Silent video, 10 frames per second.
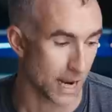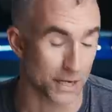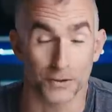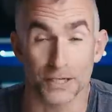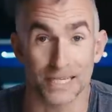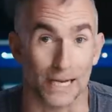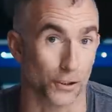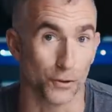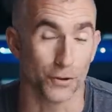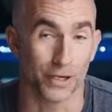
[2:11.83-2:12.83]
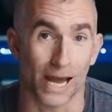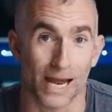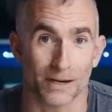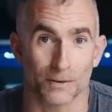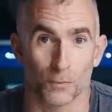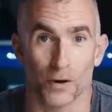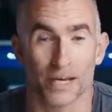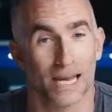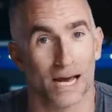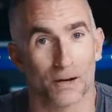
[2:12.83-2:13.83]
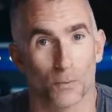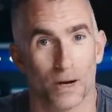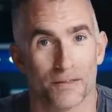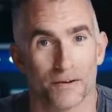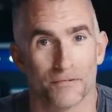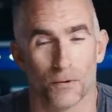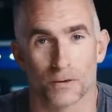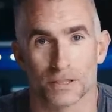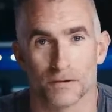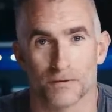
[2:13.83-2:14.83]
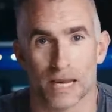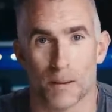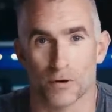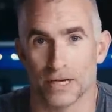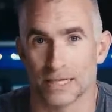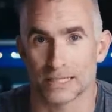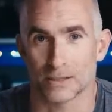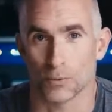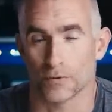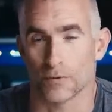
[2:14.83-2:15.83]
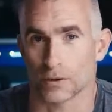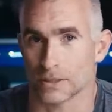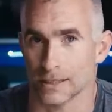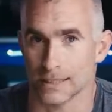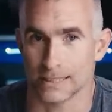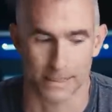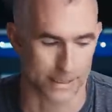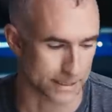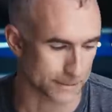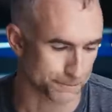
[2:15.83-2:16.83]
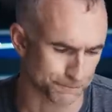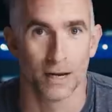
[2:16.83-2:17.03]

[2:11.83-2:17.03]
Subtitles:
and you need to get good at working out where the focus of the camera is or the focus of the lens is.